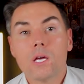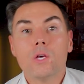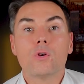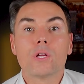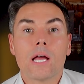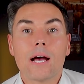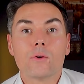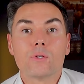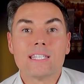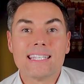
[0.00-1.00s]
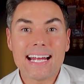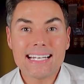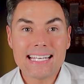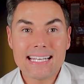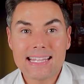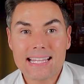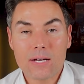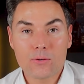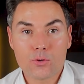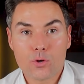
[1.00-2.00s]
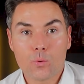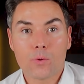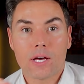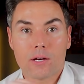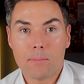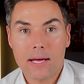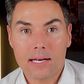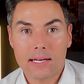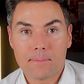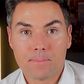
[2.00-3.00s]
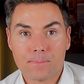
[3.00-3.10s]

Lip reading: You can now use €19,000 without a penalty.